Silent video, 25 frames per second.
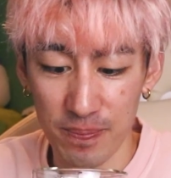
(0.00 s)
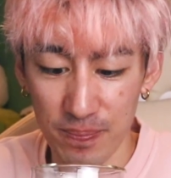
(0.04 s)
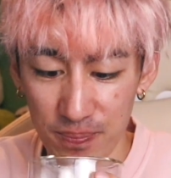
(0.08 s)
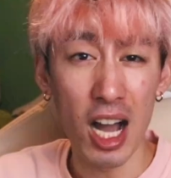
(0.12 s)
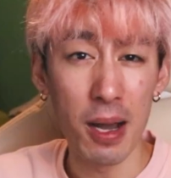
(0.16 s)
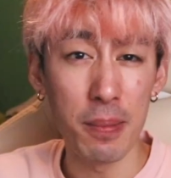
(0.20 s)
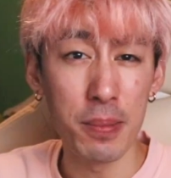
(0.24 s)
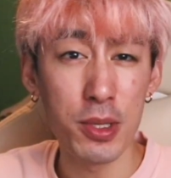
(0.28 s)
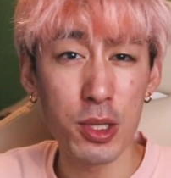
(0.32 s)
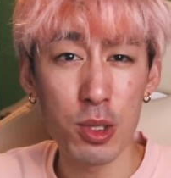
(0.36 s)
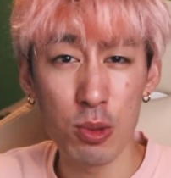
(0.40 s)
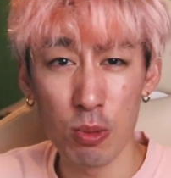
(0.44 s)

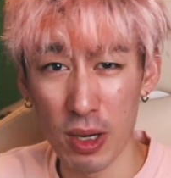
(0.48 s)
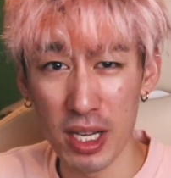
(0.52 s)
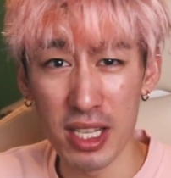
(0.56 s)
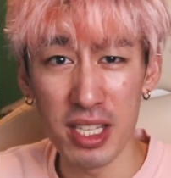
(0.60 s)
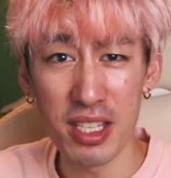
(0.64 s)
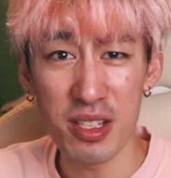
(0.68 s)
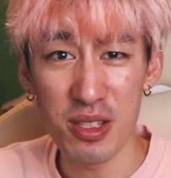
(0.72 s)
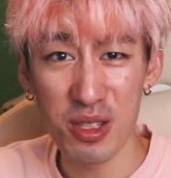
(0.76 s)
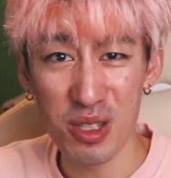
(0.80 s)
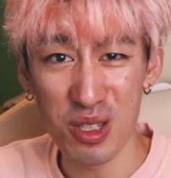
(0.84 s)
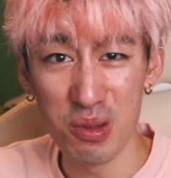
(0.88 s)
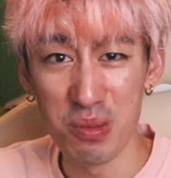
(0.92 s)
I'm
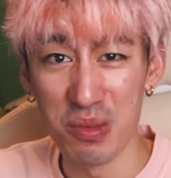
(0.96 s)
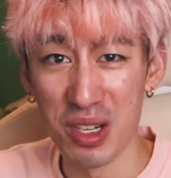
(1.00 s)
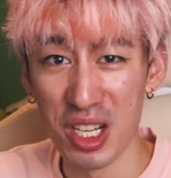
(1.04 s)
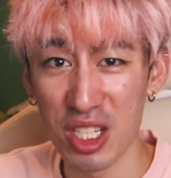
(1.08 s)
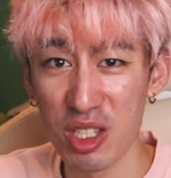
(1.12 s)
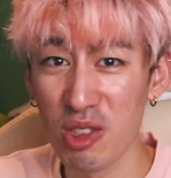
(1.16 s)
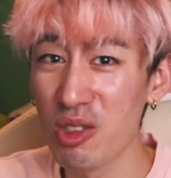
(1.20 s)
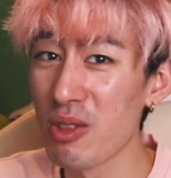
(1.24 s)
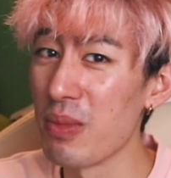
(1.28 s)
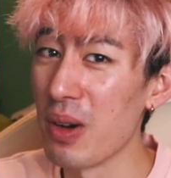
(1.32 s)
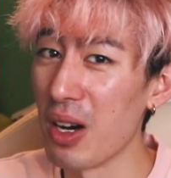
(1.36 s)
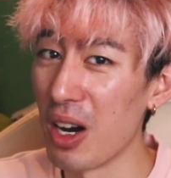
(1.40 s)
sweating so much
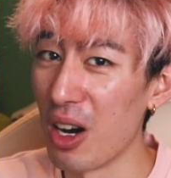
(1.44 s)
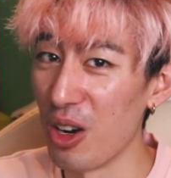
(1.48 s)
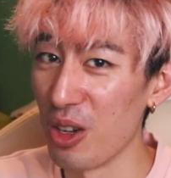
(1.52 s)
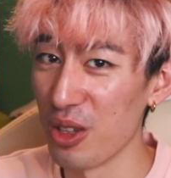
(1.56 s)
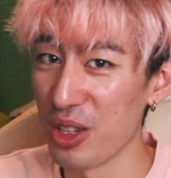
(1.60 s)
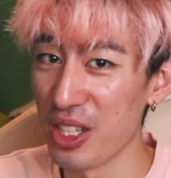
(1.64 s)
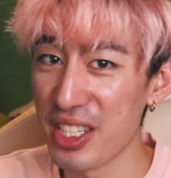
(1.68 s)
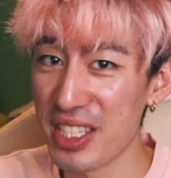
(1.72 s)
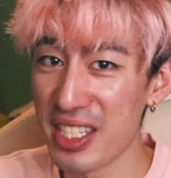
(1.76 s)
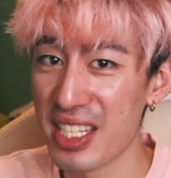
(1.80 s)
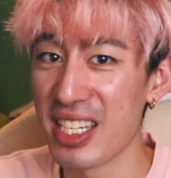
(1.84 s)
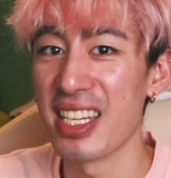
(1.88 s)
from all
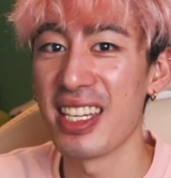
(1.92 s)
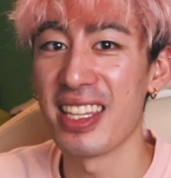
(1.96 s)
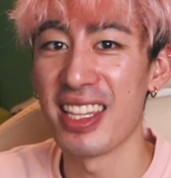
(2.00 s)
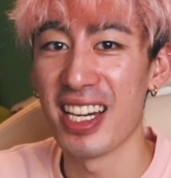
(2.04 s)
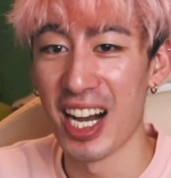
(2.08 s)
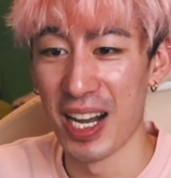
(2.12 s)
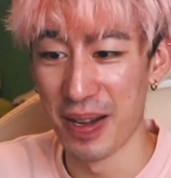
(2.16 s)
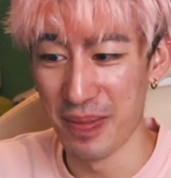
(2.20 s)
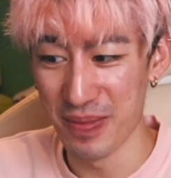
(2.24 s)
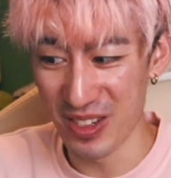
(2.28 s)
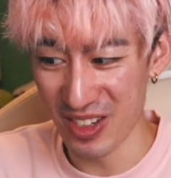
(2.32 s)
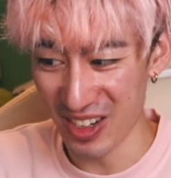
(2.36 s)
the tea that
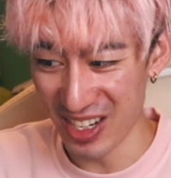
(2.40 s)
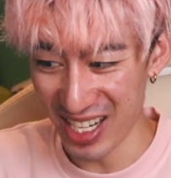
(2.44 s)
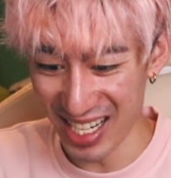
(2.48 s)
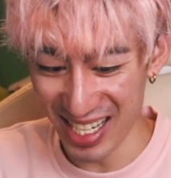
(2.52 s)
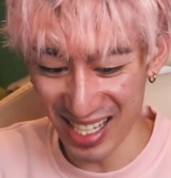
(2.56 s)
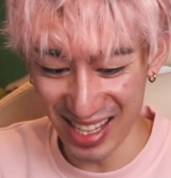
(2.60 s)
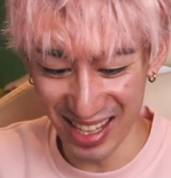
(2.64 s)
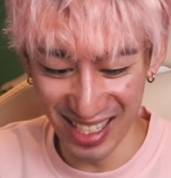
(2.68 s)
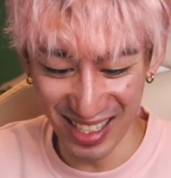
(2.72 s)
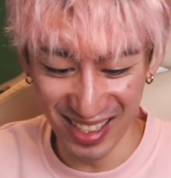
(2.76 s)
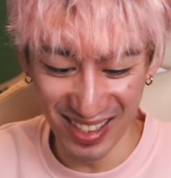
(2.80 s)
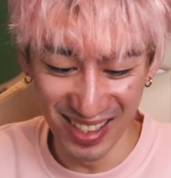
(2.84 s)
I'm
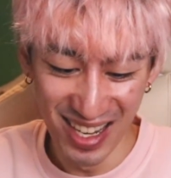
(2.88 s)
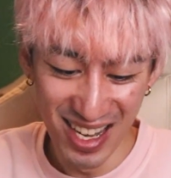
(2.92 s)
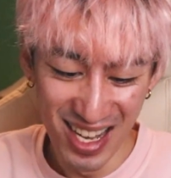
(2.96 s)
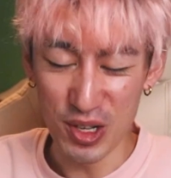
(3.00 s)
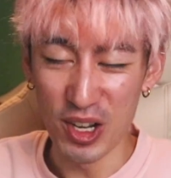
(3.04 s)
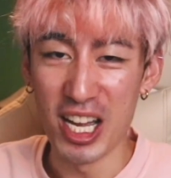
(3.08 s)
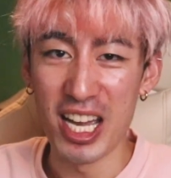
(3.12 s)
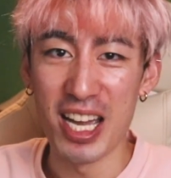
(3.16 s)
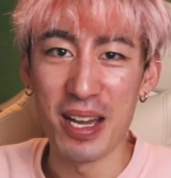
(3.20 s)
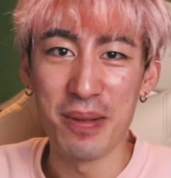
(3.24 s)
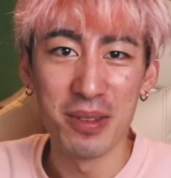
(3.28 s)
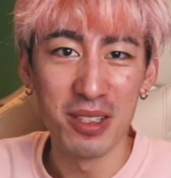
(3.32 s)
drinking though, so
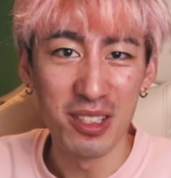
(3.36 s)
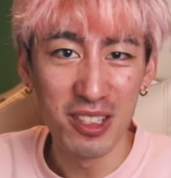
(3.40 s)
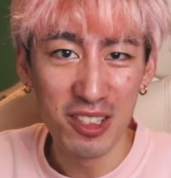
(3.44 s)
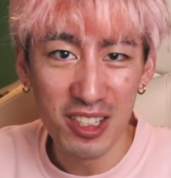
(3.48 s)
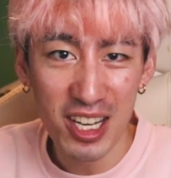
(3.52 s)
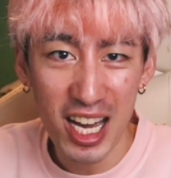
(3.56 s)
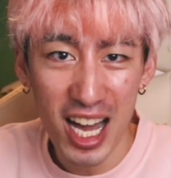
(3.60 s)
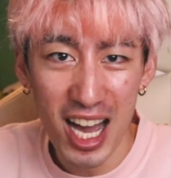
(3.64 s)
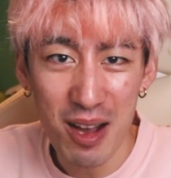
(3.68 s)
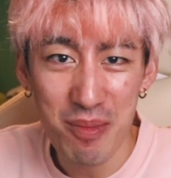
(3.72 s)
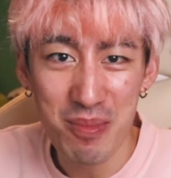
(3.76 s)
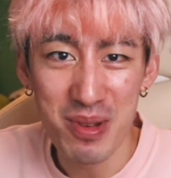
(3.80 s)
I am a little
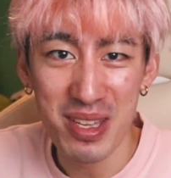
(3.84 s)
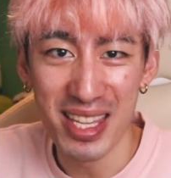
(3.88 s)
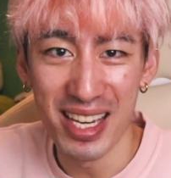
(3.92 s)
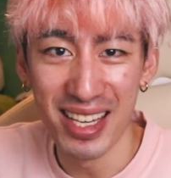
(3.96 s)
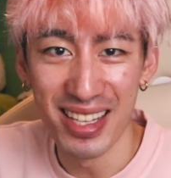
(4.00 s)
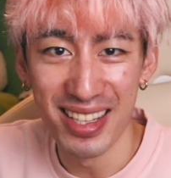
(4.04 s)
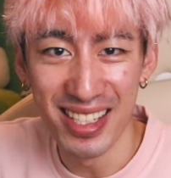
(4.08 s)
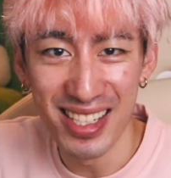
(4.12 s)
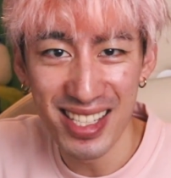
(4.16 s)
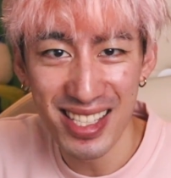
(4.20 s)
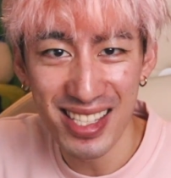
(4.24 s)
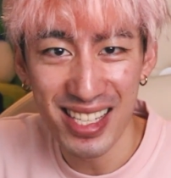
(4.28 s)
happy that
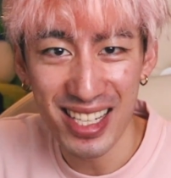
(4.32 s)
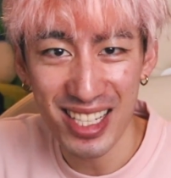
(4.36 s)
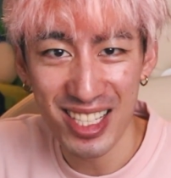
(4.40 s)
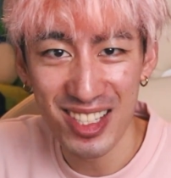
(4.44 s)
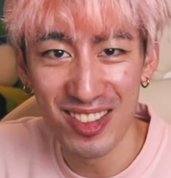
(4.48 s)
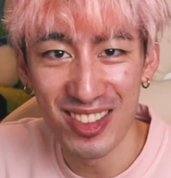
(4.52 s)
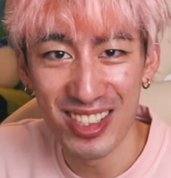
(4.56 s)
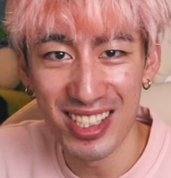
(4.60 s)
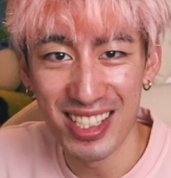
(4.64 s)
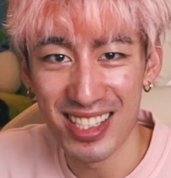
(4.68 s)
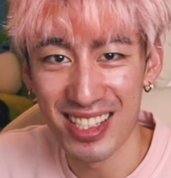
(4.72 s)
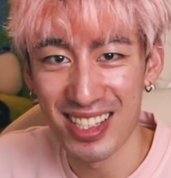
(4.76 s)
this next
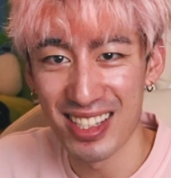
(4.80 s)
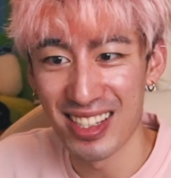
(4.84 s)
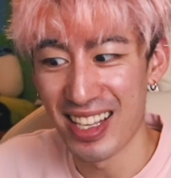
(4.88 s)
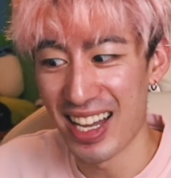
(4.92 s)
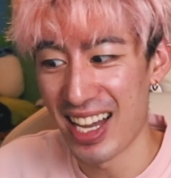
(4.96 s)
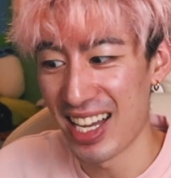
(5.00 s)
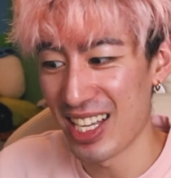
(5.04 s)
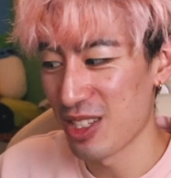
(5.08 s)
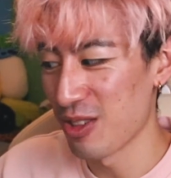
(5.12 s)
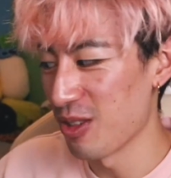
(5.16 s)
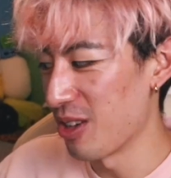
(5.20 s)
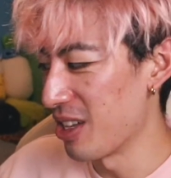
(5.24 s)
one is the
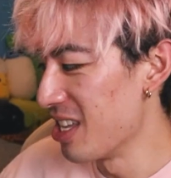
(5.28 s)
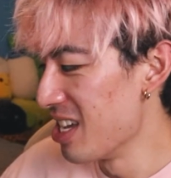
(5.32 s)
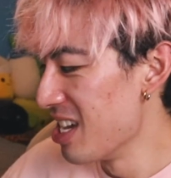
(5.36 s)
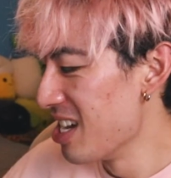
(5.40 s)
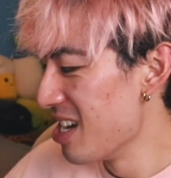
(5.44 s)
last one,